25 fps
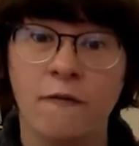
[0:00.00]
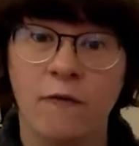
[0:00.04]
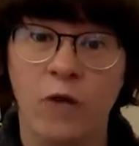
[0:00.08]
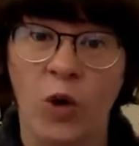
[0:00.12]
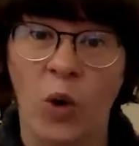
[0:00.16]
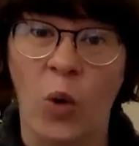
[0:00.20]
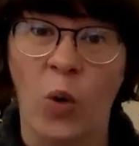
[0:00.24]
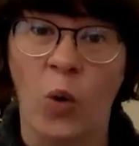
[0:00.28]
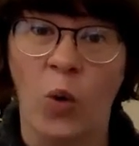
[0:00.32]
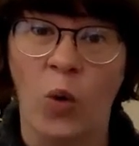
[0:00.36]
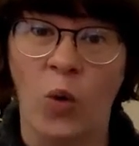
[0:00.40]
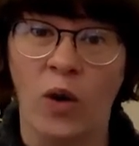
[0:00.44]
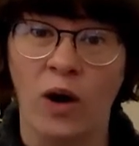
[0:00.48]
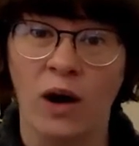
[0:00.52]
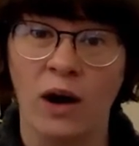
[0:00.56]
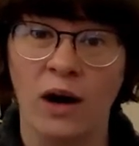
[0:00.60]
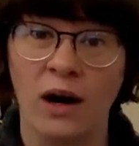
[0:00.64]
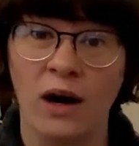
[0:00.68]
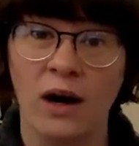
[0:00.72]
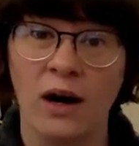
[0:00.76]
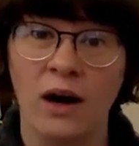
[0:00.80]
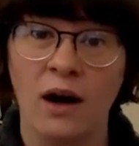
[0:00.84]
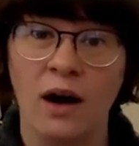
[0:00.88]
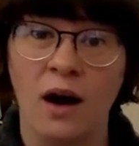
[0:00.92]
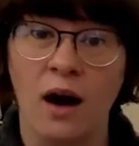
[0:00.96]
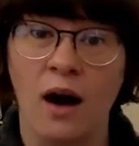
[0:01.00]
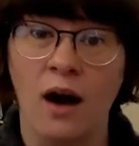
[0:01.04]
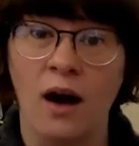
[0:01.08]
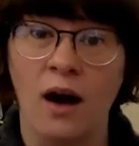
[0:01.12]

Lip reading: 4,